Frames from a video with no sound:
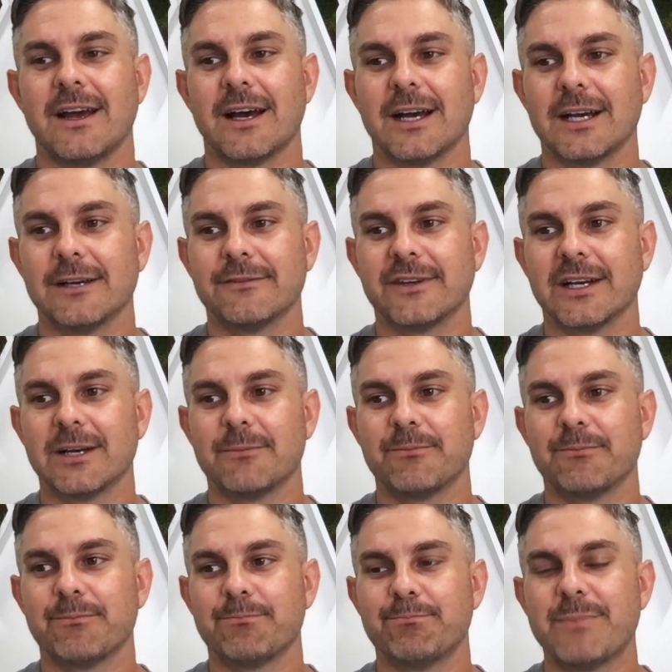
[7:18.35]
of
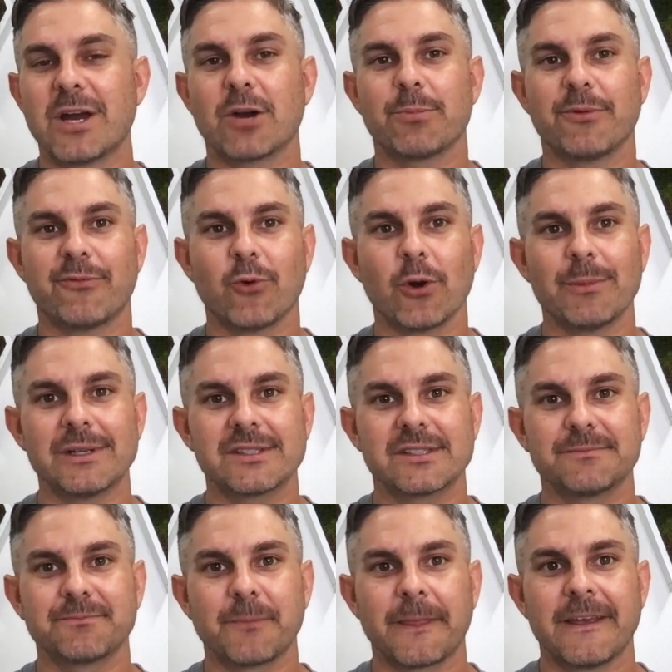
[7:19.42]
um, better
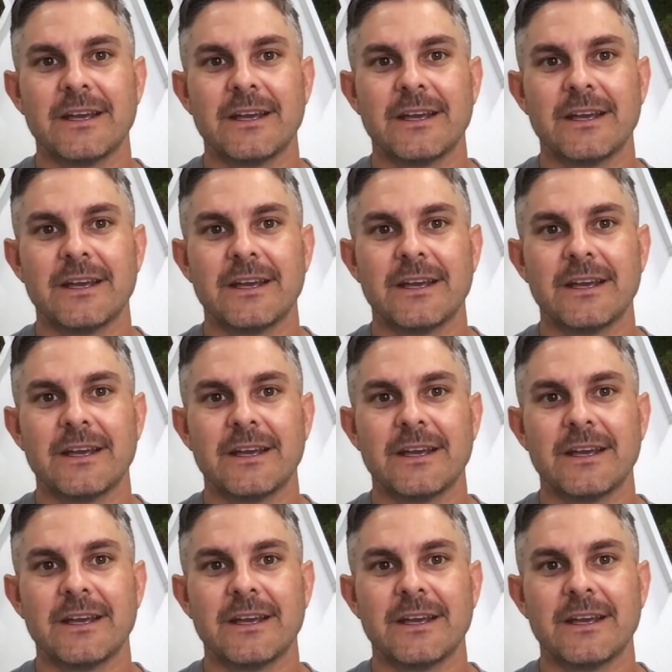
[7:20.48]
performance.